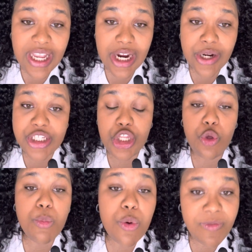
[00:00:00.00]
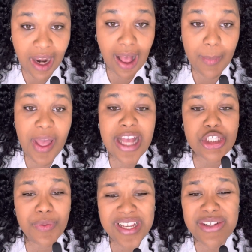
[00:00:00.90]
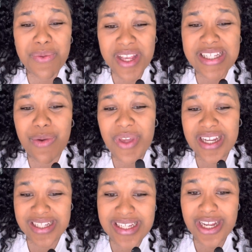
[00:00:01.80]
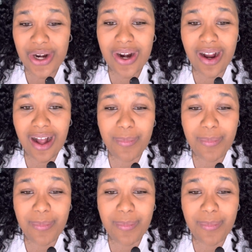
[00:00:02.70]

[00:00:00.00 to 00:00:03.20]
years and you moved up. So these are things that we consider.